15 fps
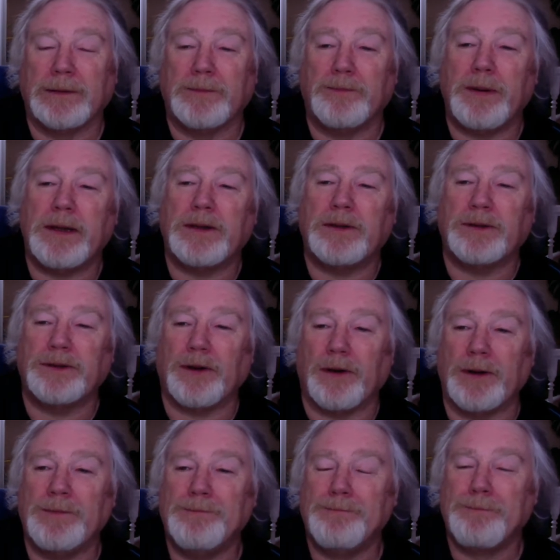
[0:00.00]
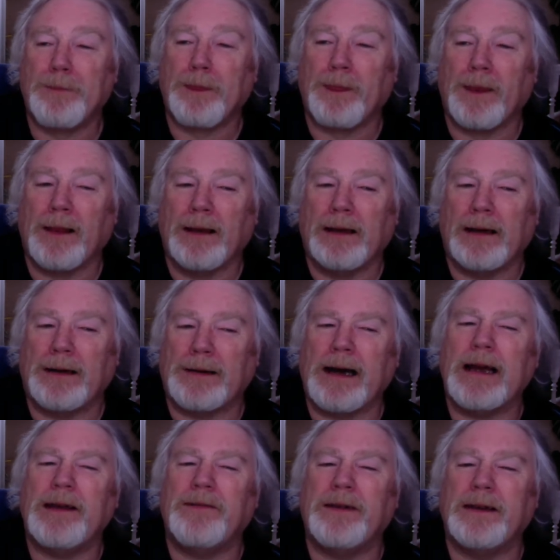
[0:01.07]
Bede goes on.
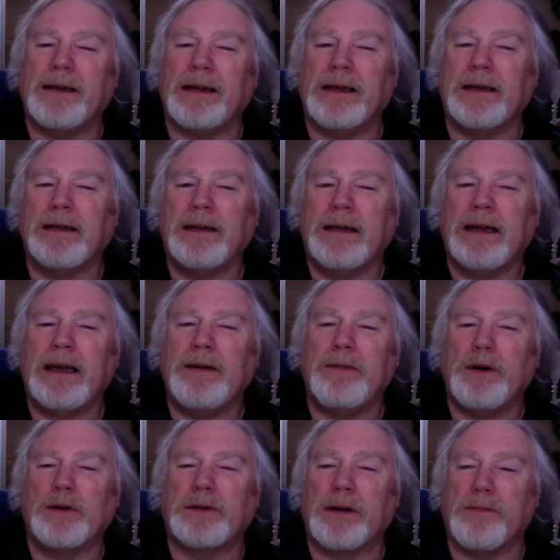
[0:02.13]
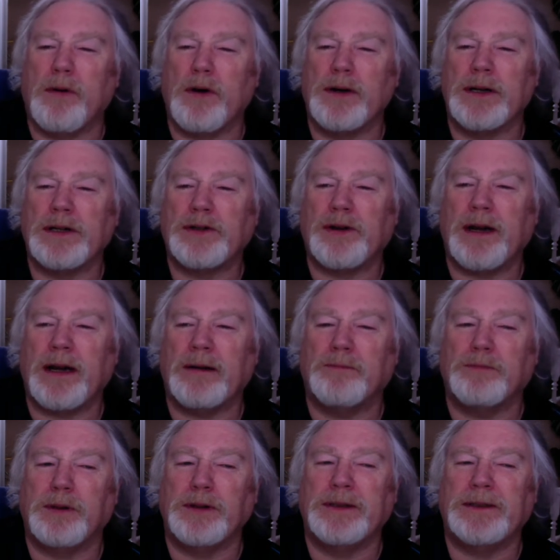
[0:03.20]
Arriving there, he built a monastery and
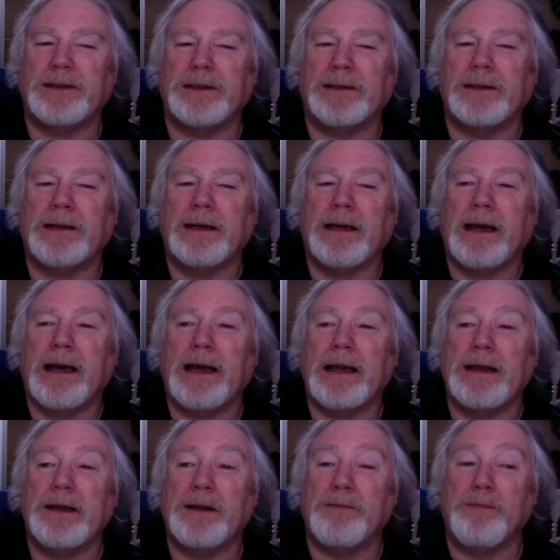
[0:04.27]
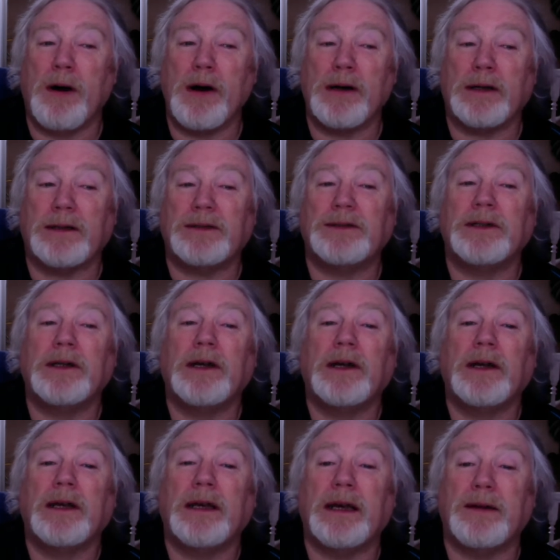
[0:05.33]
placed it in the monks
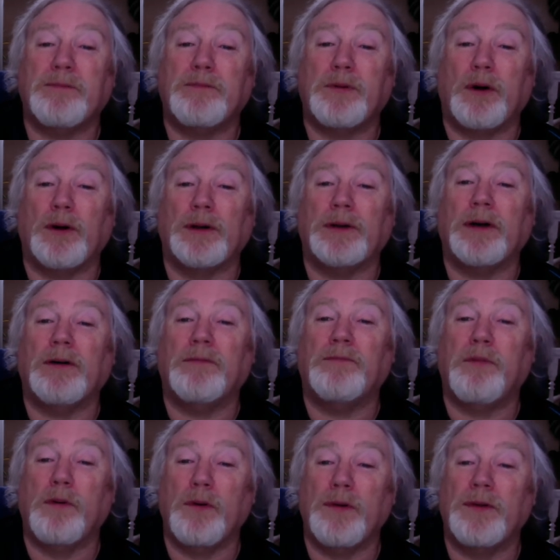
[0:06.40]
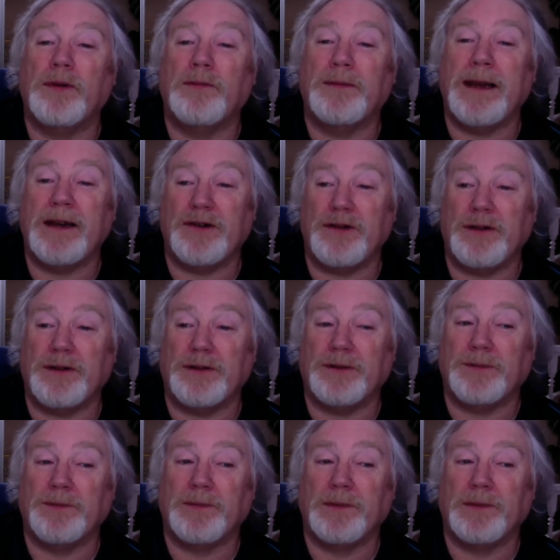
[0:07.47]
he had brought of both nations,